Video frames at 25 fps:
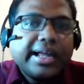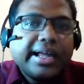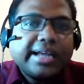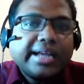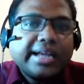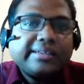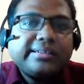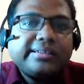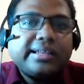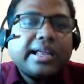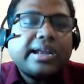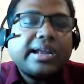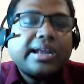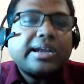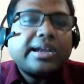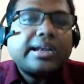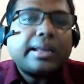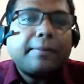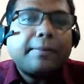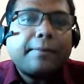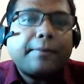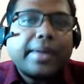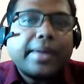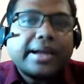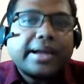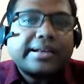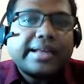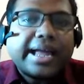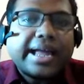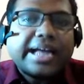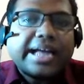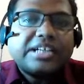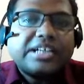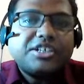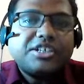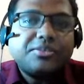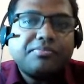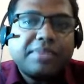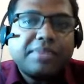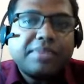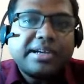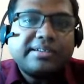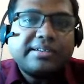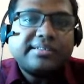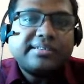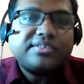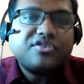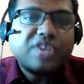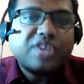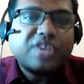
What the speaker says: Accelerate impact, achievements,